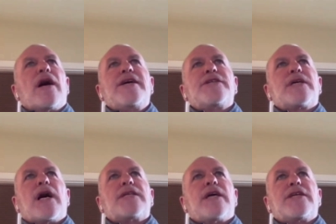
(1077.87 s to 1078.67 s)
Here's the
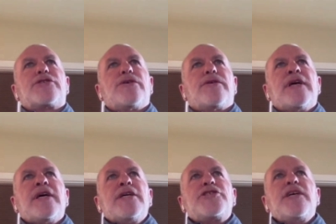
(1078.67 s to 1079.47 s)
God's honest truth.
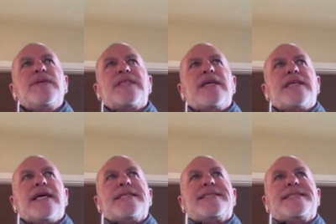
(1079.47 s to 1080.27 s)
Chiba
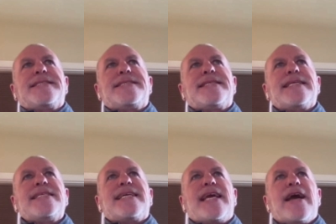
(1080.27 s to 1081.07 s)
Sensei
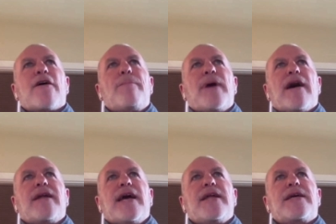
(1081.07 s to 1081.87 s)
didn't care about
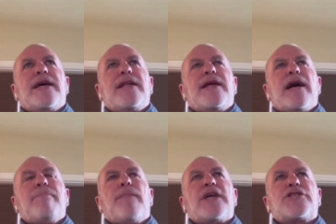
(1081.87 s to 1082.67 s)
etiquette
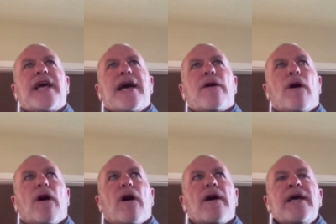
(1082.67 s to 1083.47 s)
much at
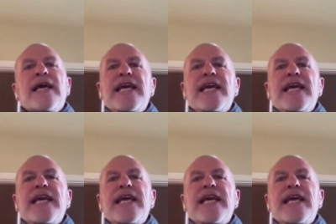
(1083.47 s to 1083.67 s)
all.